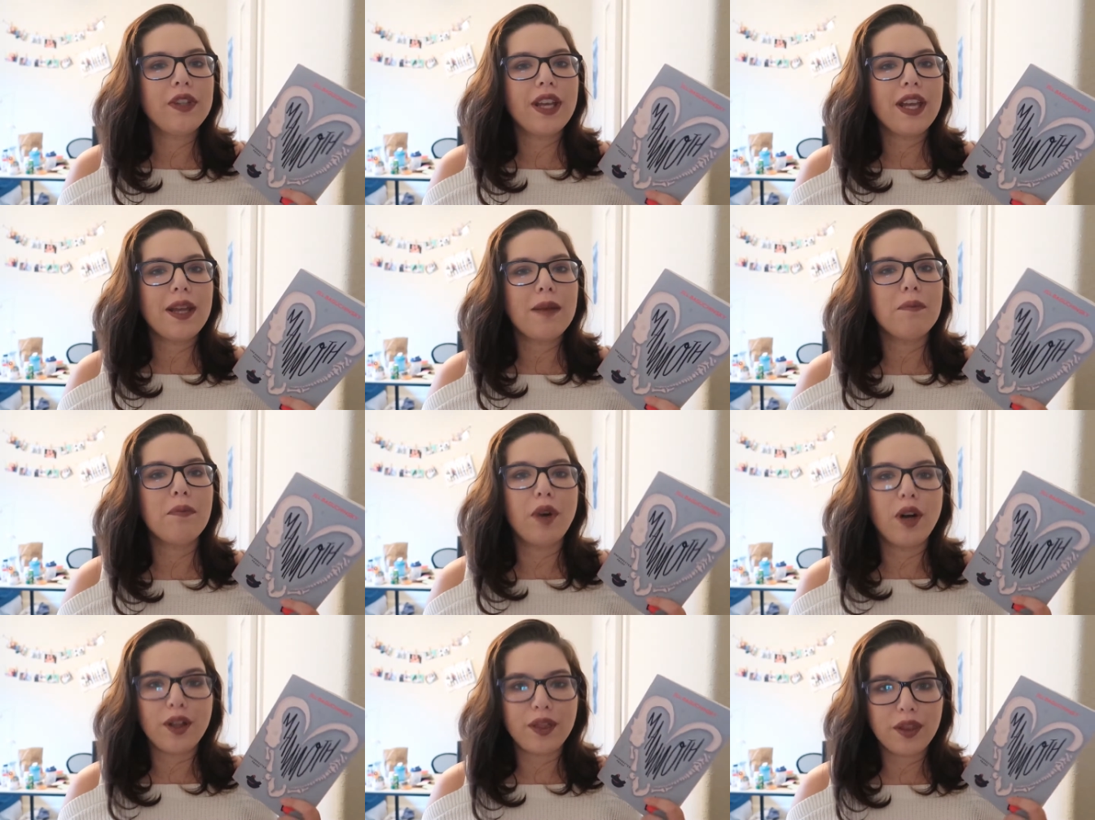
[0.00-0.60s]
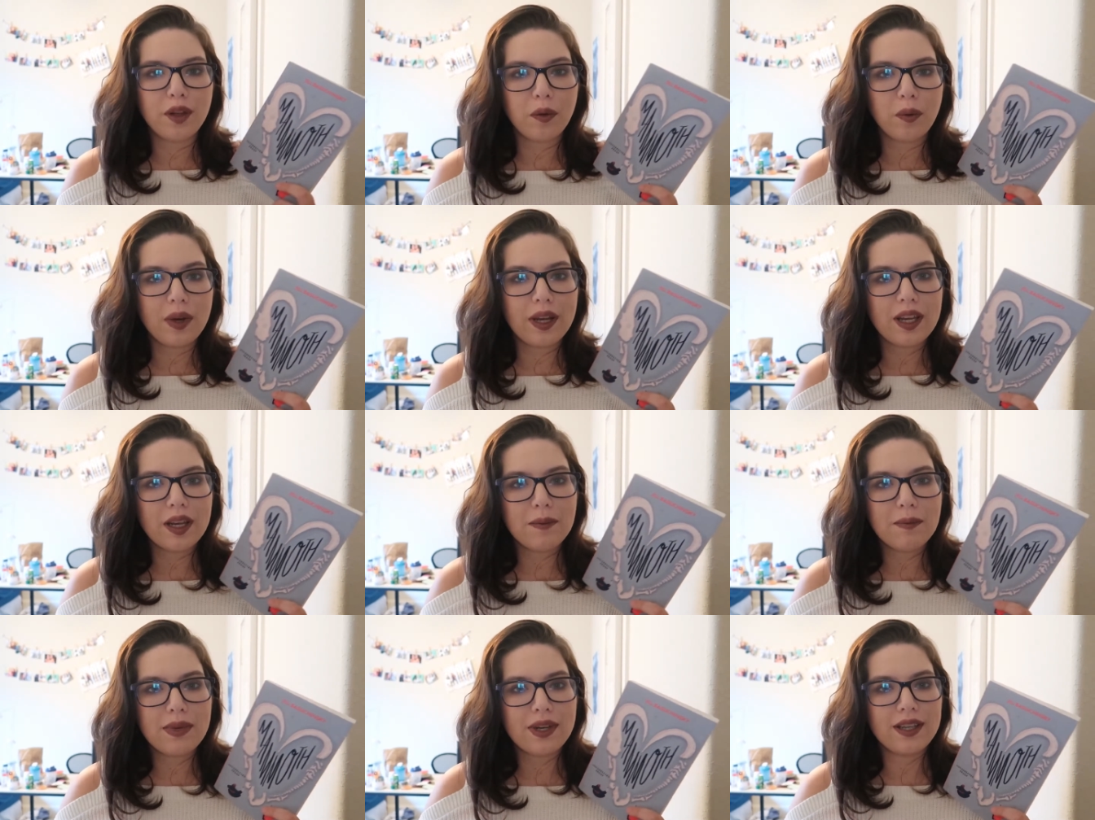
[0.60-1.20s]
they bought their
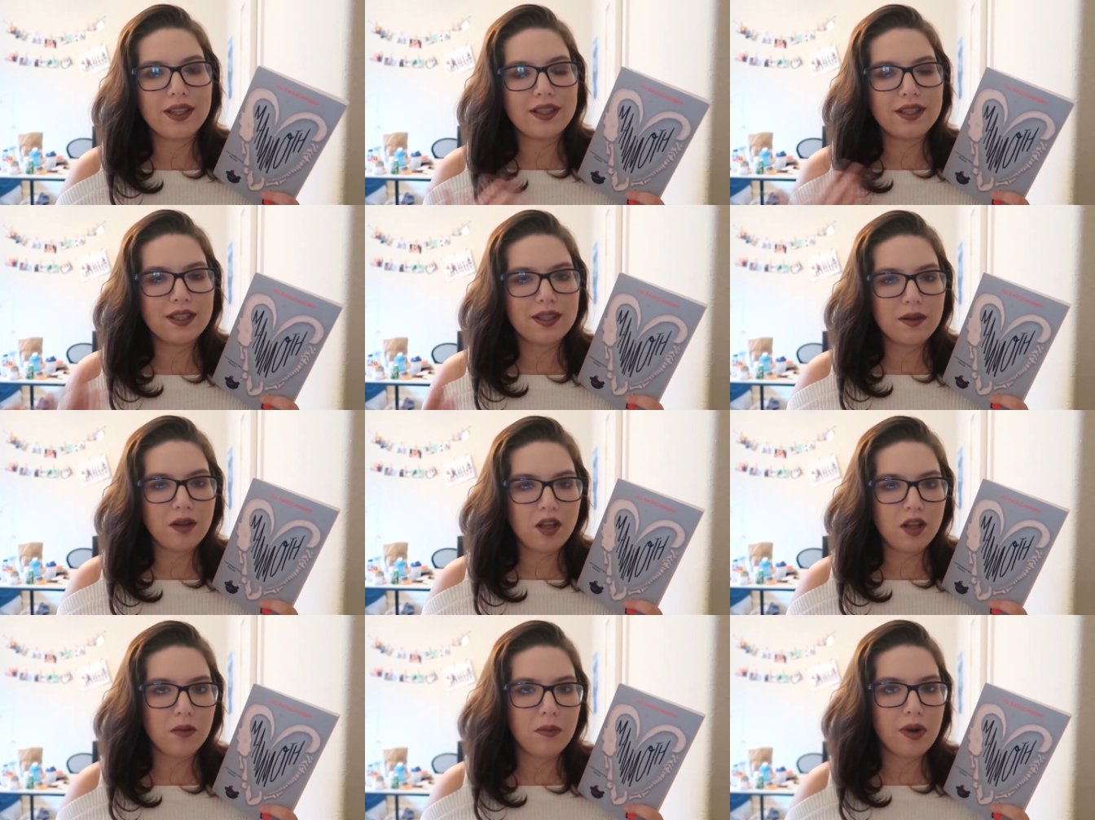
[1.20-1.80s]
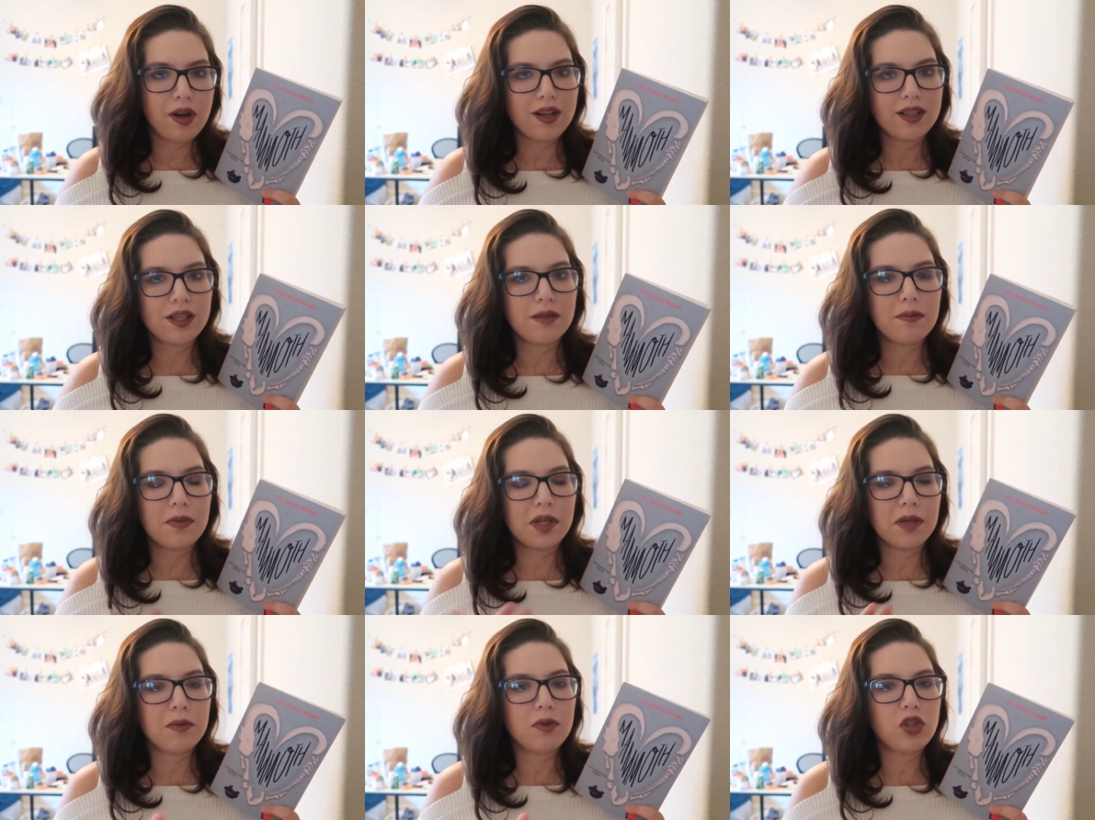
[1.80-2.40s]
way in because all their parents
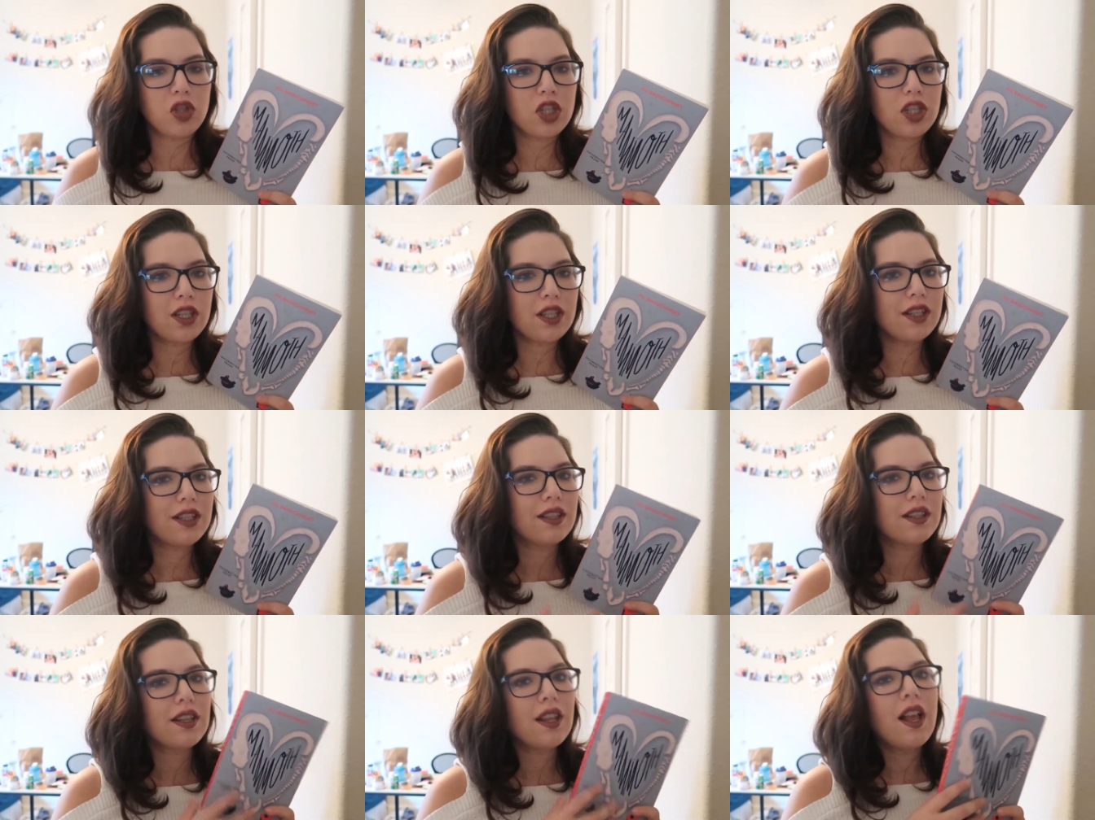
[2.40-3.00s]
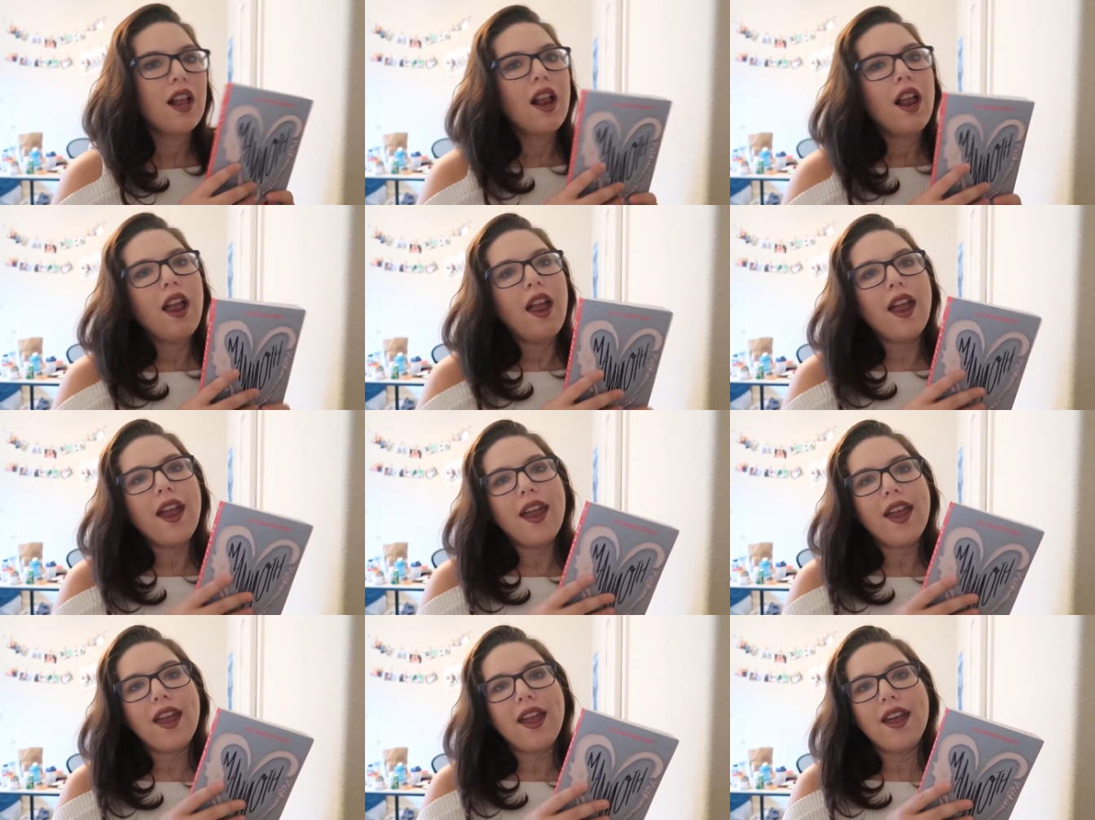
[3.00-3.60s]
have money, but she does.
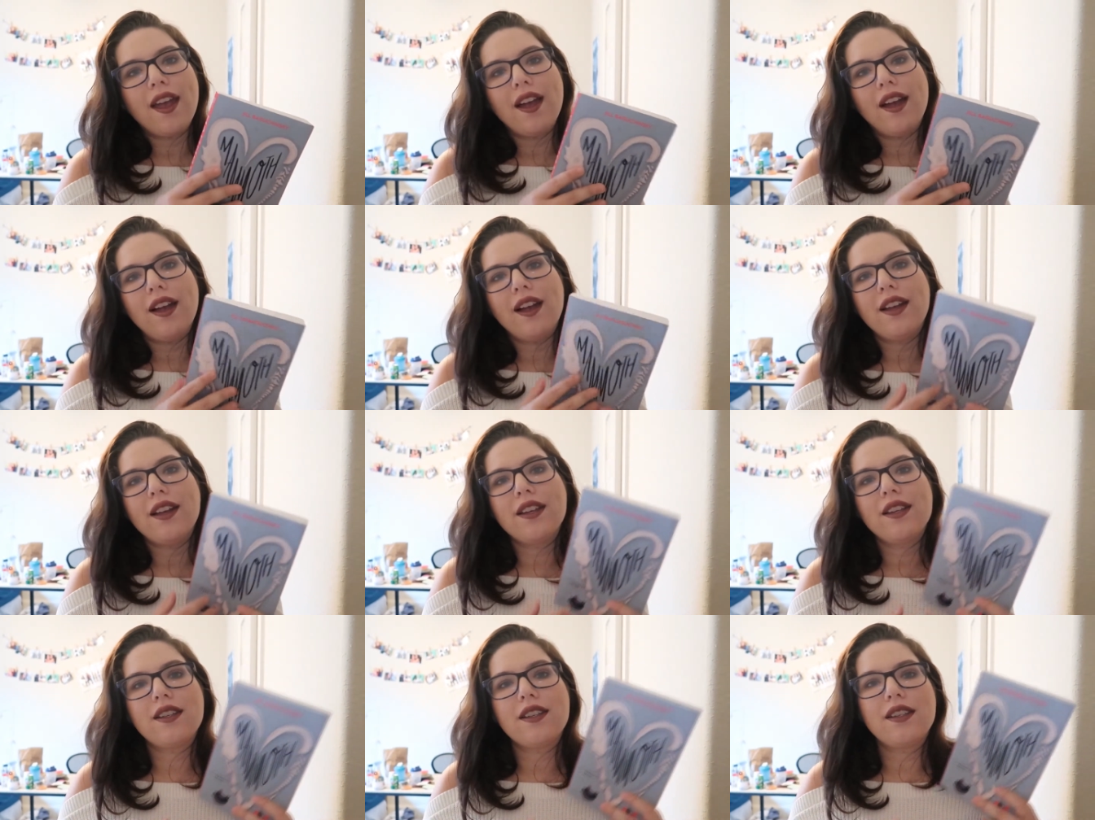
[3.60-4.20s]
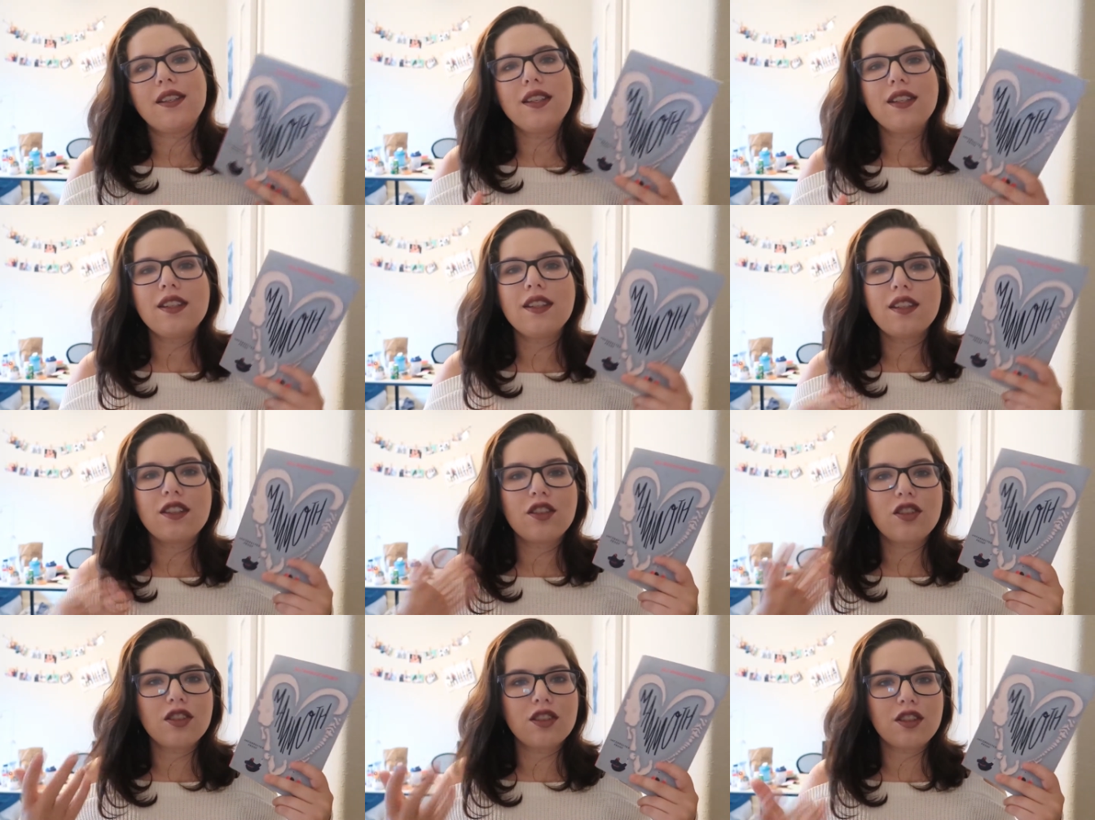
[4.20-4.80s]
And this
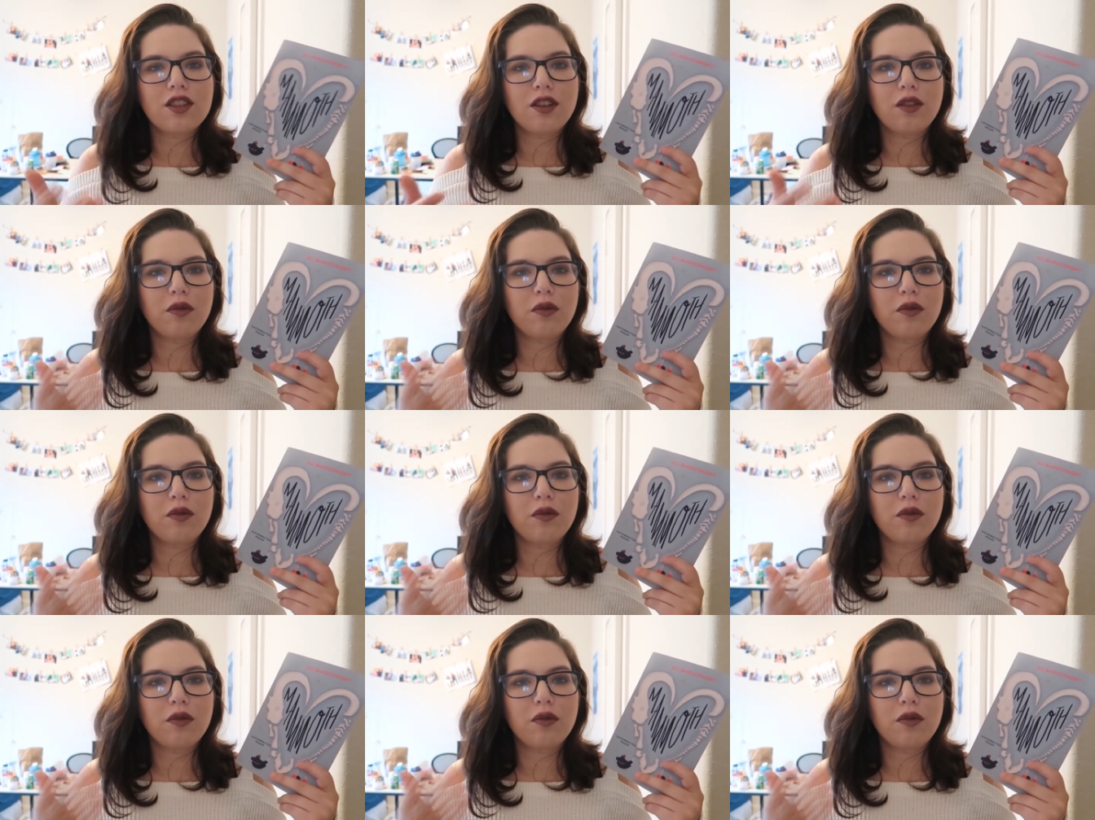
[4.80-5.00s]
is just